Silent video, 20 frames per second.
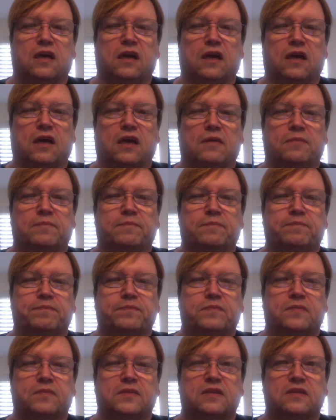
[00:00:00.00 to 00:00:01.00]
Um,
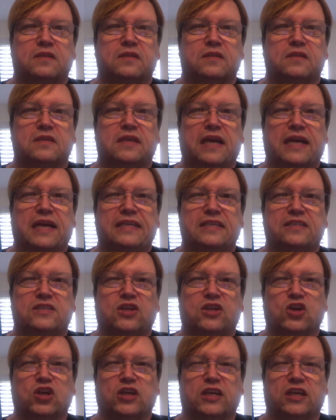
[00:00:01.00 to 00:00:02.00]
kind of
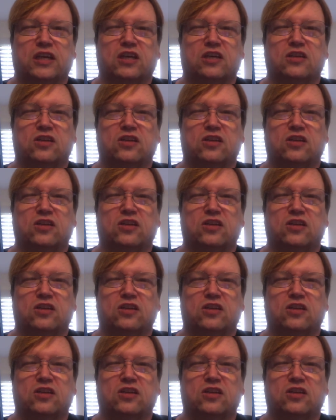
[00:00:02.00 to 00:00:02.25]
dark and